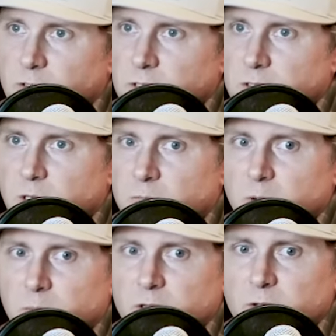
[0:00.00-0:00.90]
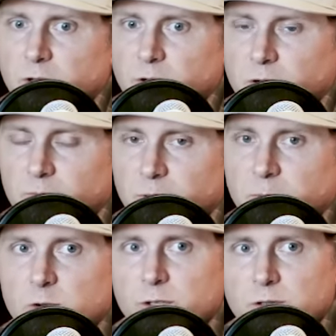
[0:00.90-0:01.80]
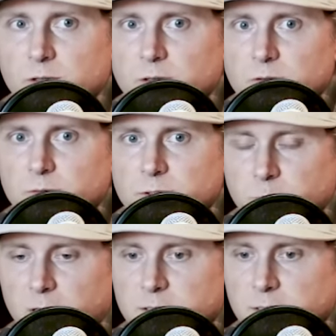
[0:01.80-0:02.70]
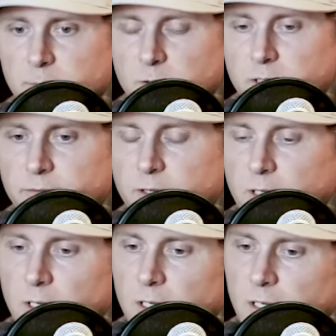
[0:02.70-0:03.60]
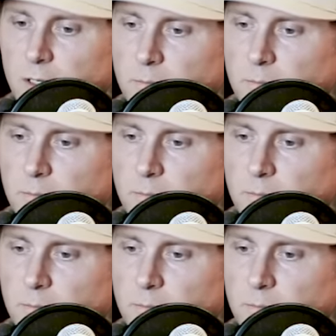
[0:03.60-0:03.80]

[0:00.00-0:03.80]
Is it's a uh, mammalian mammalian response, I believe. Mammalian.